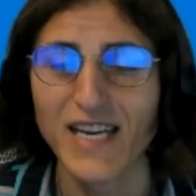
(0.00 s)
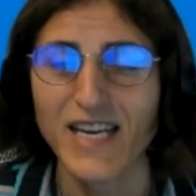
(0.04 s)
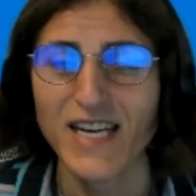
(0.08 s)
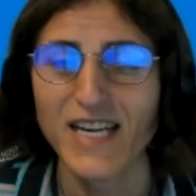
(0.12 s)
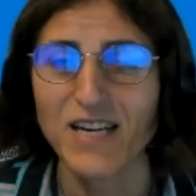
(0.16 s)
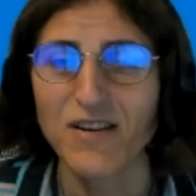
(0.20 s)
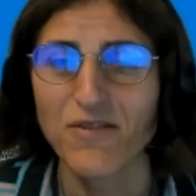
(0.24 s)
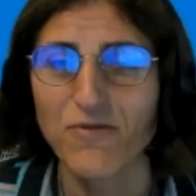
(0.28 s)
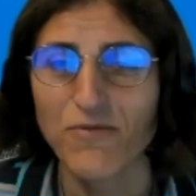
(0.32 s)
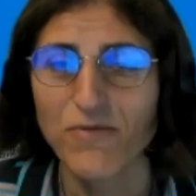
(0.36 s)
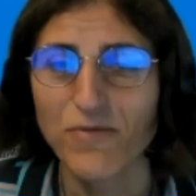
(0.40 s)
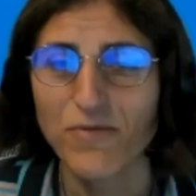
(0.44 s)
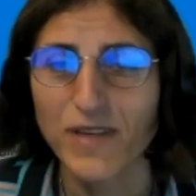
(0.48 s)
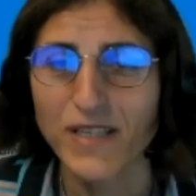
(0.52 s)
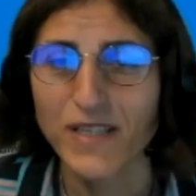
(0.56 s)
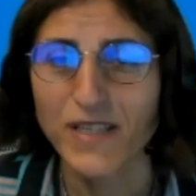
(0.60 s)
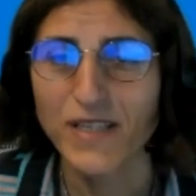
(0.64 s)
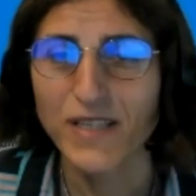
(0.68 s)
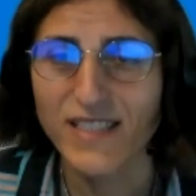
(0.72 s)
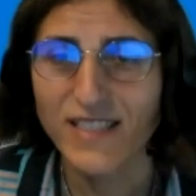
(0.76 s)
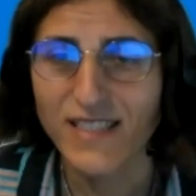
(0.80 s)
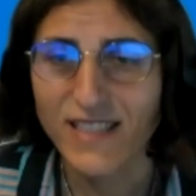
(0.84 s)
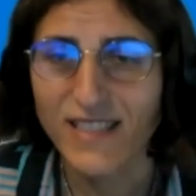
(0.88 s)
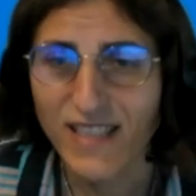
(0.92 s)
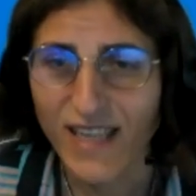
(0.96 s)

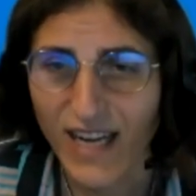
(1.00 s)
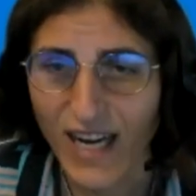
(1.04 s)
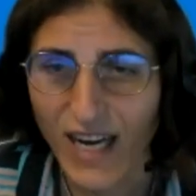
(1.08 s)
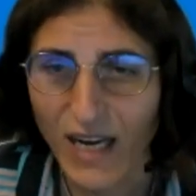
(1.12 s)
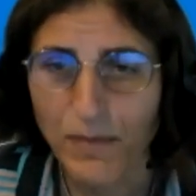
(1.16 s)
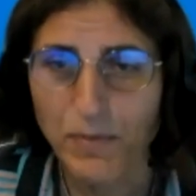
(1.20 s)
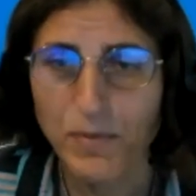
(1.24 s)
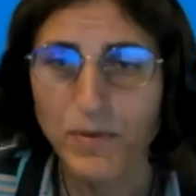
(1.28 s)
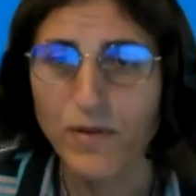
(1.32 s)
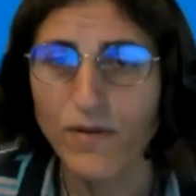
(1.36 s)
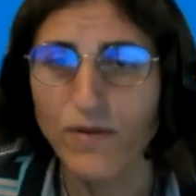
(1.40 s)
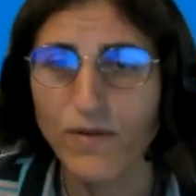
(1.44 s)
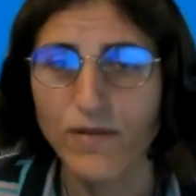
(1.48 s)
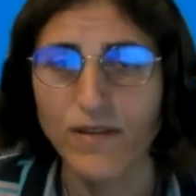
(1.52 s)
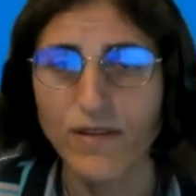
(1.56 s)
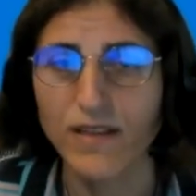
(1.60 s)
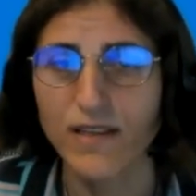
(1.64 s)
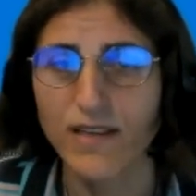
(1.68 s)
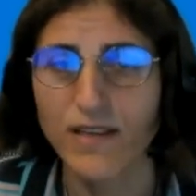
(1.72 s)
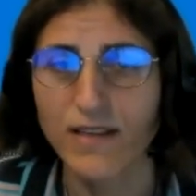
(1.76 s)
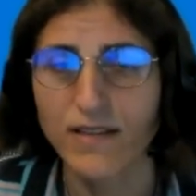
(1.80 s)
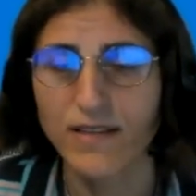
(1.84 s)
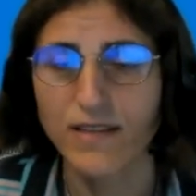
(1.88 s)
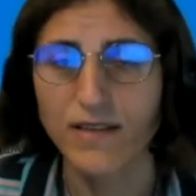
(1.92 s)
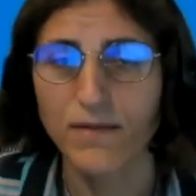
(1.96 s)
which
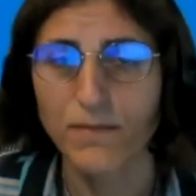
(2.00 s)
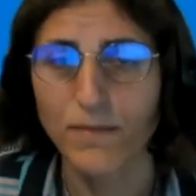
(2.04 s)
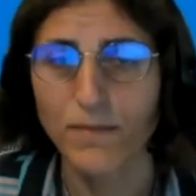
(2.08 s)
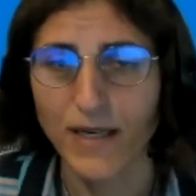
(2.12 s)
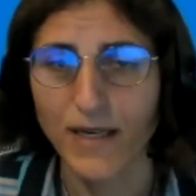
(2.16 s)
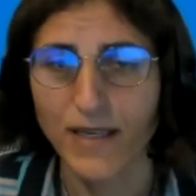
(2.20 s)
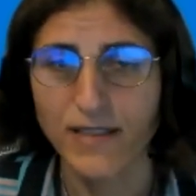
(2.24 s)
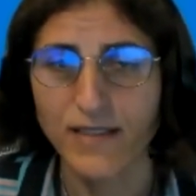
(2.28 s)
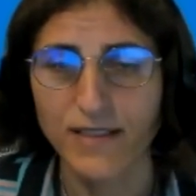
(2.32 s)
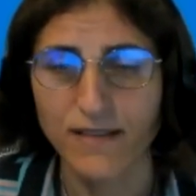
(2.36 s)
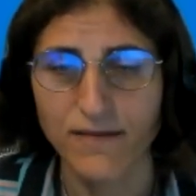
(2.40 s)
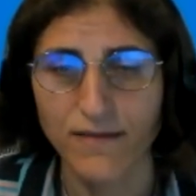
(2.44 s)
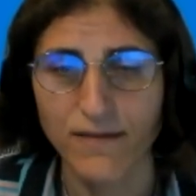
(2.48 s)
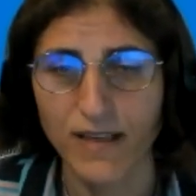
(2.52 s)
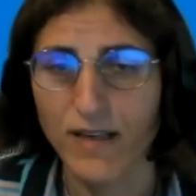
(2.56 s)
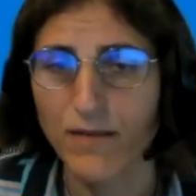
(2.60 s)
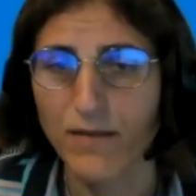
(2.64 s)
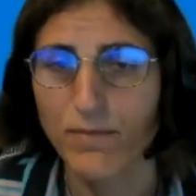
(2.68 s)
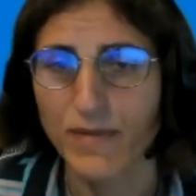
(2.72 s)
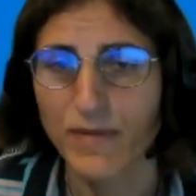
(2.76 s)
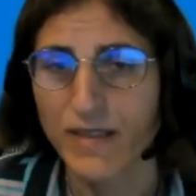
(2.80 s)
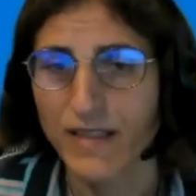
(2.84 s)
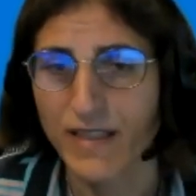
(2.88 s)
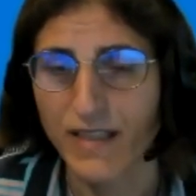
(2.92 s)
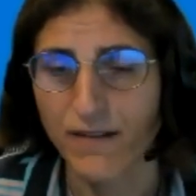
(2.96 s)
absolutely undermines
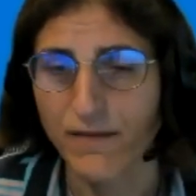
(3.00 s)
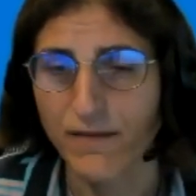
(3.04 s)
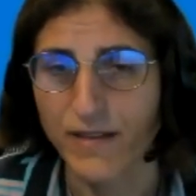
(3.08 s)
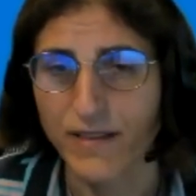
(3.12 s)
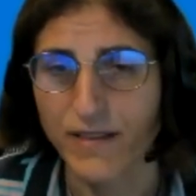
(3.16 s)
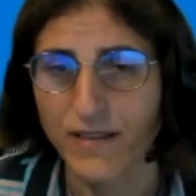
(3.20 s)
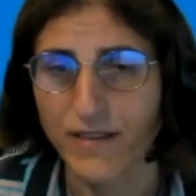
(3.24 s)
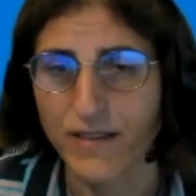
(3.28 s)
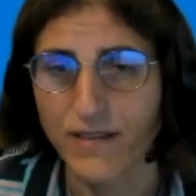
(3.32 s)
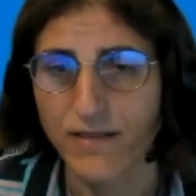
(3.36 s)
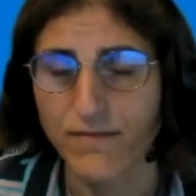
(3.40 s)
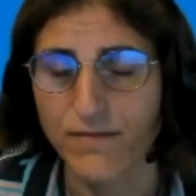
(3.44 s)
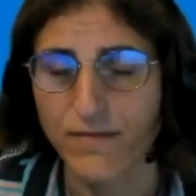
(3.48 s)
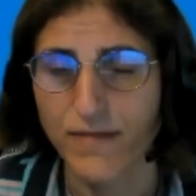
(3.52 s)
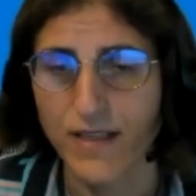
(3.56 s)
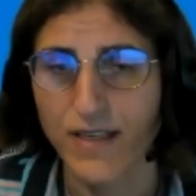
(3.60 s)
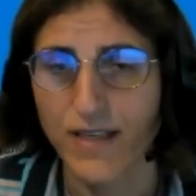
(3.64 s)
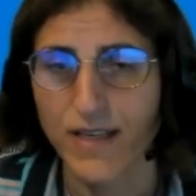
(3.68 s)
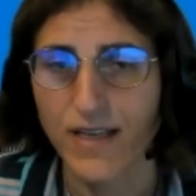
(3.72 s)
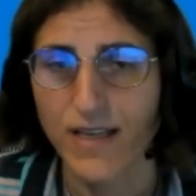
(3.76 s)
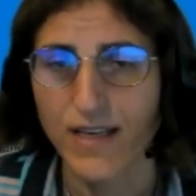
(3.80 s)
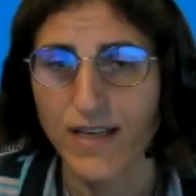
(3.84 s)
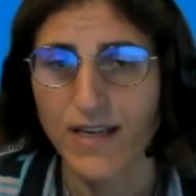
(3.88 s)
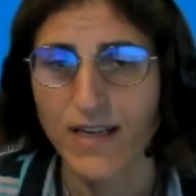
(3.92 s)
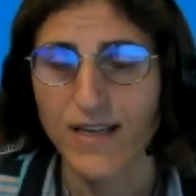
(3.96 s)
development efforts.
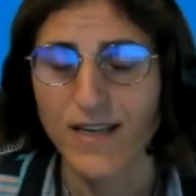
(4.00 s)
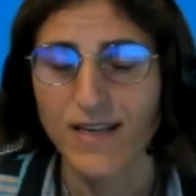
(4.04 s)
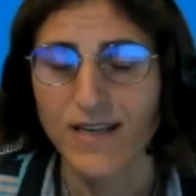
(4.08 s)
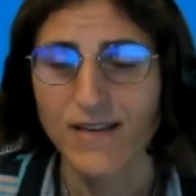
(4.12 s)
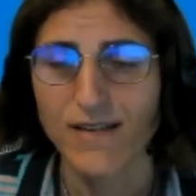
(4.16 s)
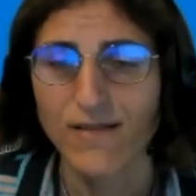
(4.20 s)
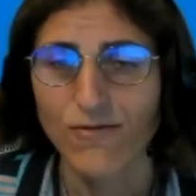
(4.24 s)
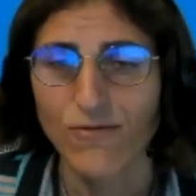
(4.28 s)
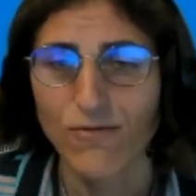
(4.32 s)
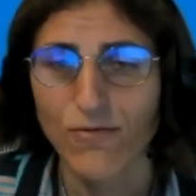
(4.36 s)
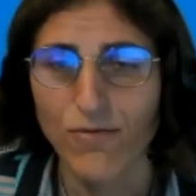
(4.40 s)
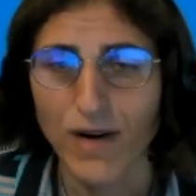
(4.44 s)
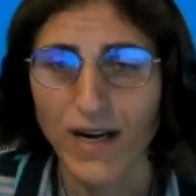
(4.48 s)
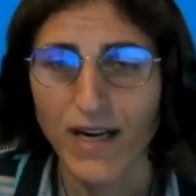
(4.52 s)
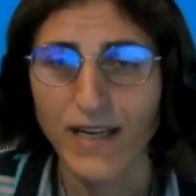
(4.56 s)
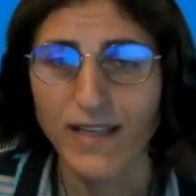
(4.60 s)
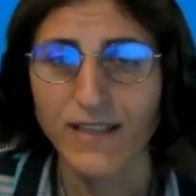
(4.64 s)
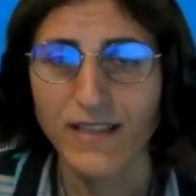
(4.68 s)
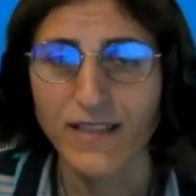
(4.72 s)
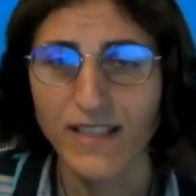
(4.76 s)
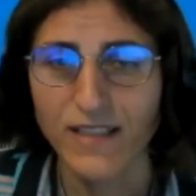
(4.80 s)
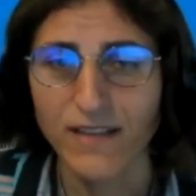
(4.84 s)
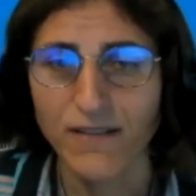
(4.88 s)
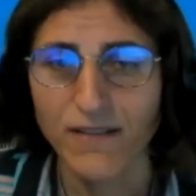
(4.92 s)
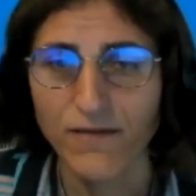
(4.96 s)
One
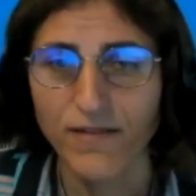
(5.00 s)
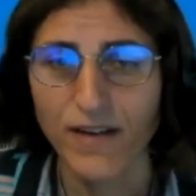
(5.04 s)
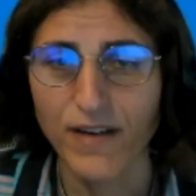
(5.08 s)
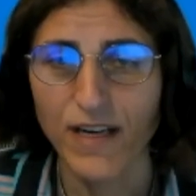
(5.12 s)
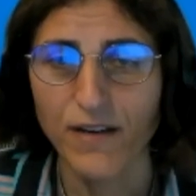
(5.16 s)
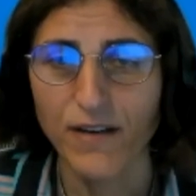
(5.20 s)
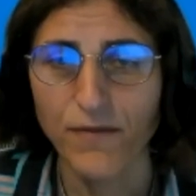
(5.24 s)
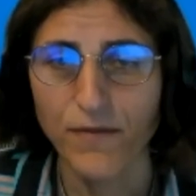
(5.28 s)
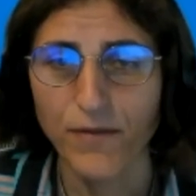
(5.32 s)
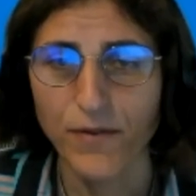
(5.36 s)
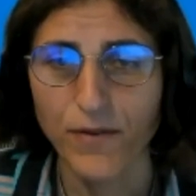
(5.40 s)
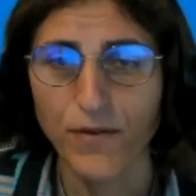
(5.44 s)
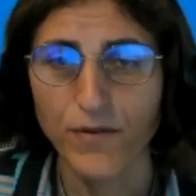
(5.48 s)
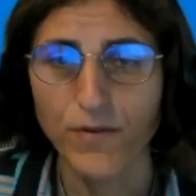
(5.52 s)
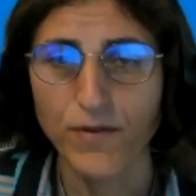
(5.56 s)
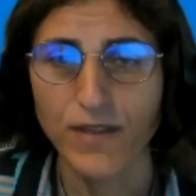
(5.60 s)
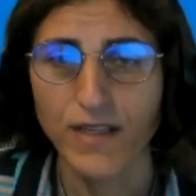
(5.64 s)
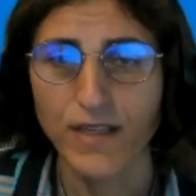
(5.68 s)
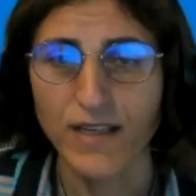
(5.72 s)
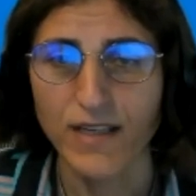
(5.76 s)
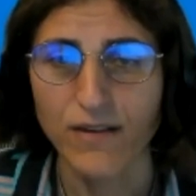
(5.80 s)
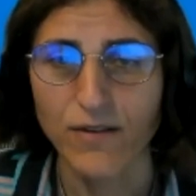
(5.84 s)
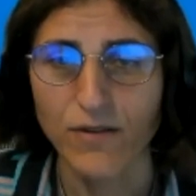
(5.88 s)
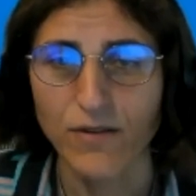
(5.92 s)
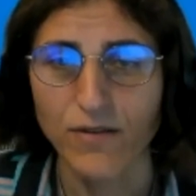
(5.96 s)
in five youth
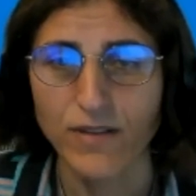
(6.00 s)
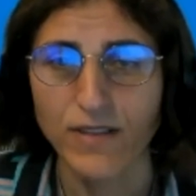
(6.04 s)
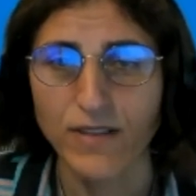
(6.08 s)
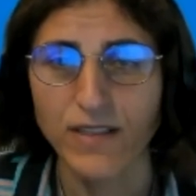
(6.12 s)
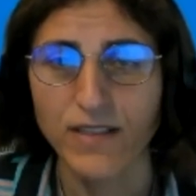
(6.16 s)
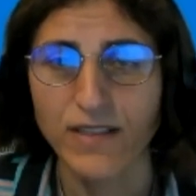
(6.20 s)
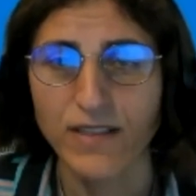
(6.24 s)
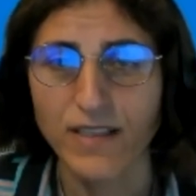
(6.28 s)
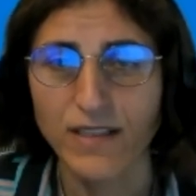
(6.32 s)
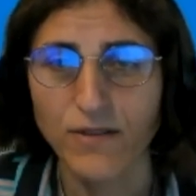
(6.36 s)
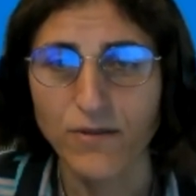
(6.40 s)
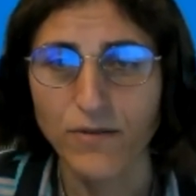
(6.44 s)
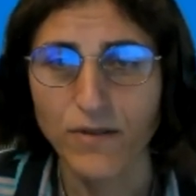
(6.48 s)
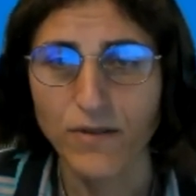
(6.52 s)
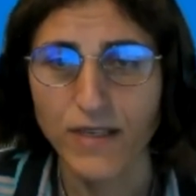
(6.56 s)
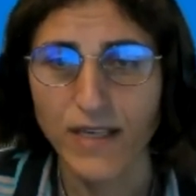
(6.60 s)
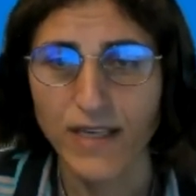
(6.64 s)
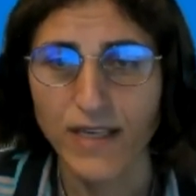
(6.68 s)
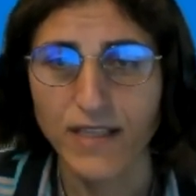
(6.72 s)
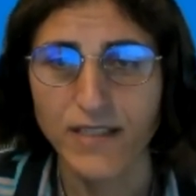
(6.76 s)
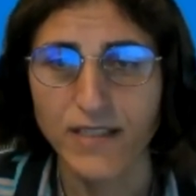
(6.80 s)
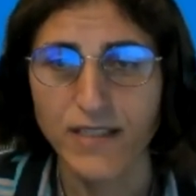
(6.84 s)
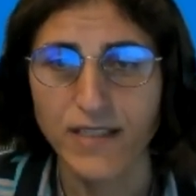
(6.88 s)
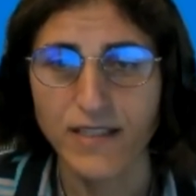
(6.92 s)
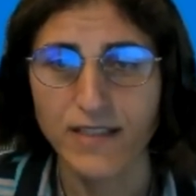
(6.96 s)
are not in
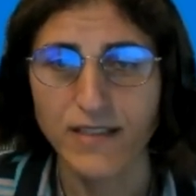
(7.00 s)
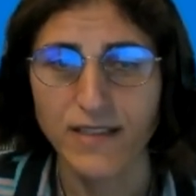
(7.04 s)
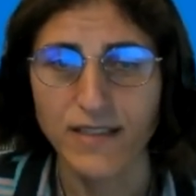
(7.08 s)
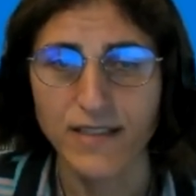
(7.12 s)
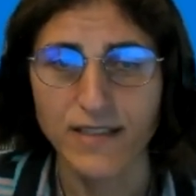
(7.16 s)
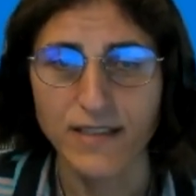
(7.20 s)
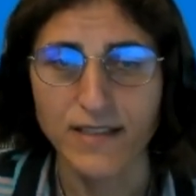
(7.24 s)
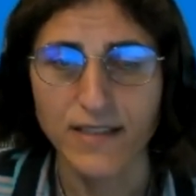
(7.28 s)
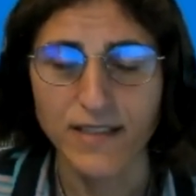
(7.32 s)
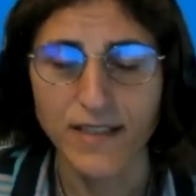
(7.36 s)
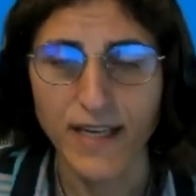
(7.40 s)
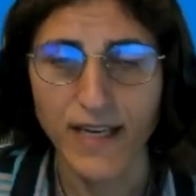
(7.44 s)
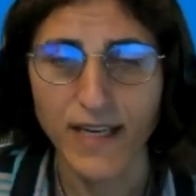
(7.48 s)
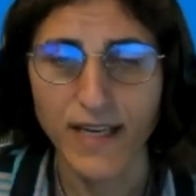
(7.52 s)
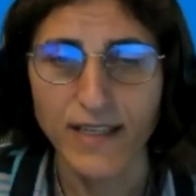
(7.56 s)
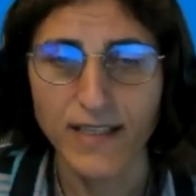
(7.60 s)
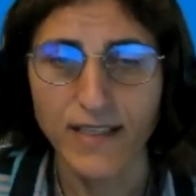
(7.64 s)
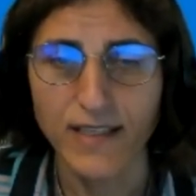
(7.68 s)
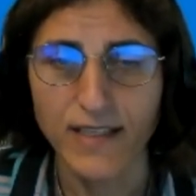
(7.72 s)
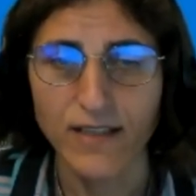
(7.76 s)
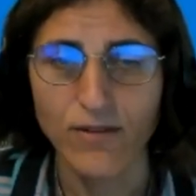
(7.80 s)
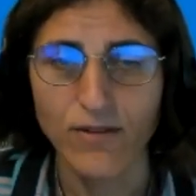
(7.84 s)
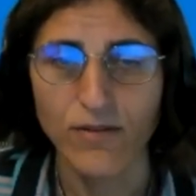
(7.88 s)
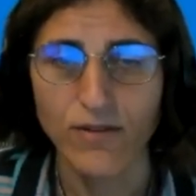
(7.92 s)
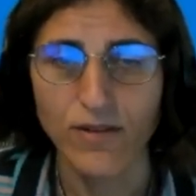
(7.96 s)
education, in
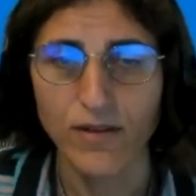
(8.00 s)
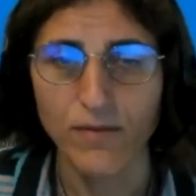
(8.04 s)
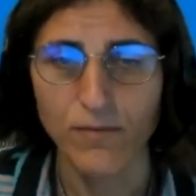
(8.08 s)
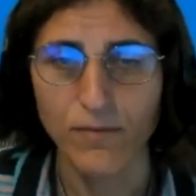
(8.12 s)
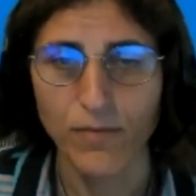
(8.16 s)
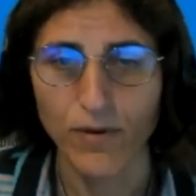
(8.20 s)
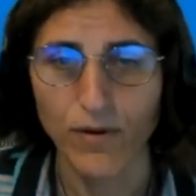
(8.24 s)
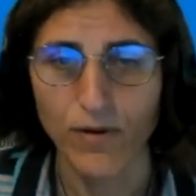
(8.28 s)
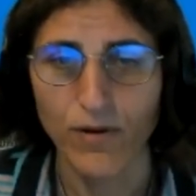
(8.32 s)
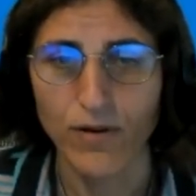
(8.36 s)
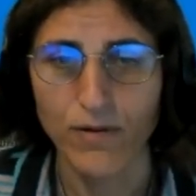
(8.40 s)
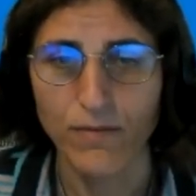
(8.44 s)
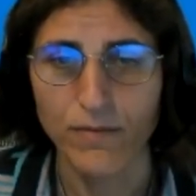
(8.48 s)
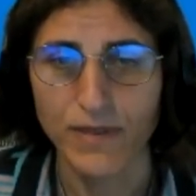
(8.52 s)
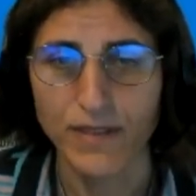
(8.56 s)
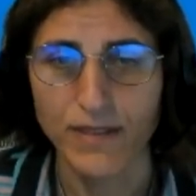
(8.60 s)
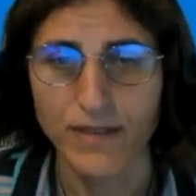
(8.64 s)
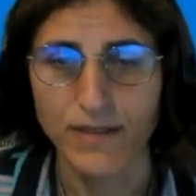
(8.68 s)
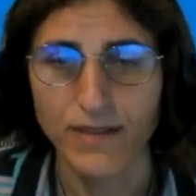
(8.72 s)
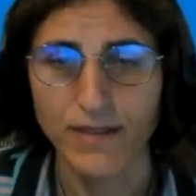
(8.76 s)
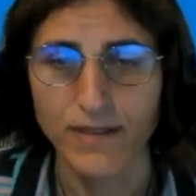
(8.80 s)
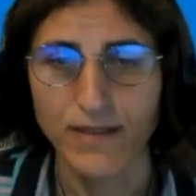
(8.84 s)
training or employment.